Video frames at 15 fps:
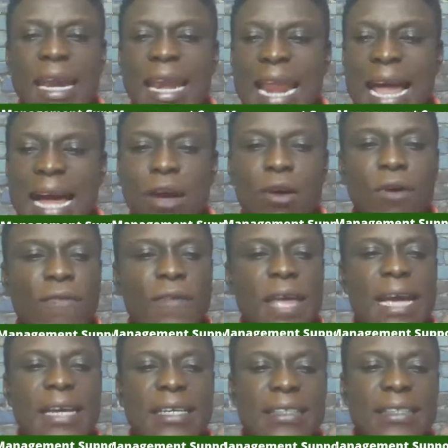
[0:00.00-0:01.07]
lack of
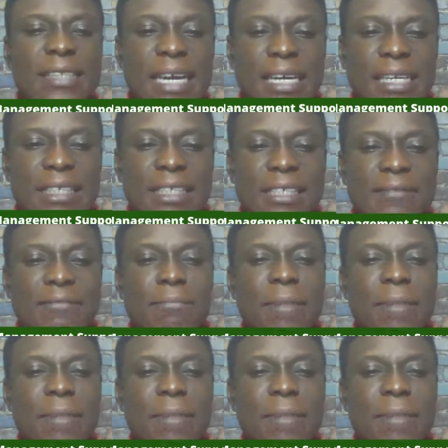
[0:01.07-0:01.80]
executive